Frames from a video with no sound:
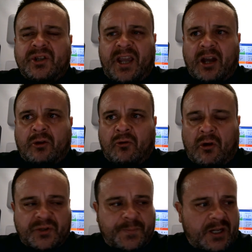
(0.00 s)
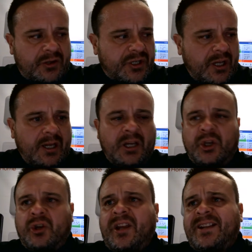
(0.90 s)
to get across because
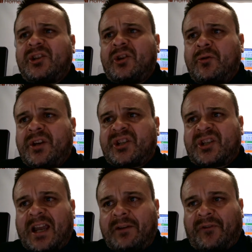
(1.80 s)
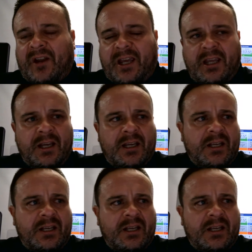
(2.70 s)
you need to do this safely